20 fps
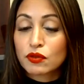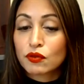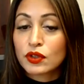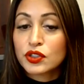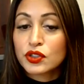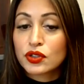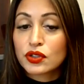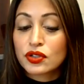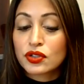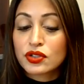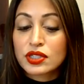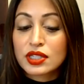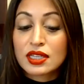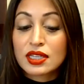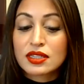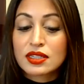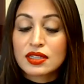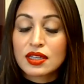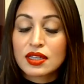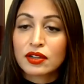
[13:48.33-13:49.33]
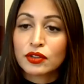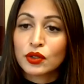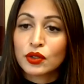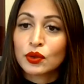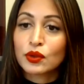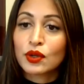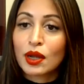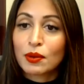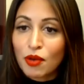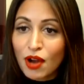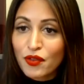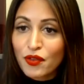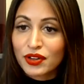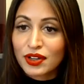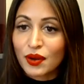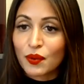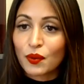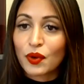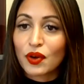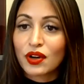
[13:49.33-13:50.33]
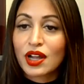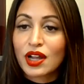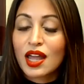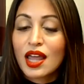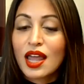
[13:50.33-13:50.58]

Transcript: Richards is a new nonprofit network.